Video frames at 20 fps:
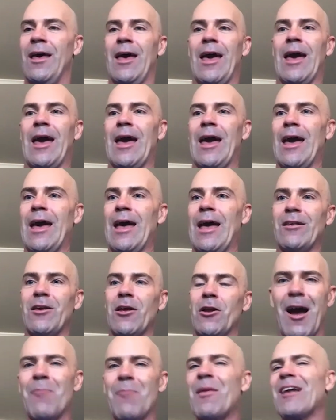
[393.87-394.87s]

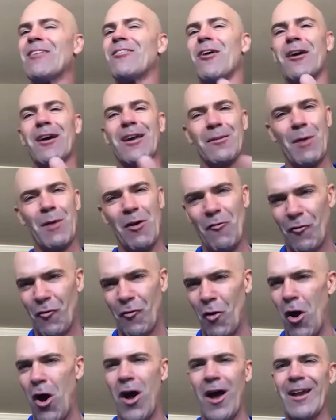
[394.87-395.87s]
And, I'm not talking about
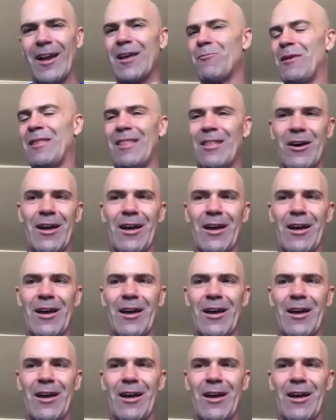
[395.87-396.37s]
fraud. I mean,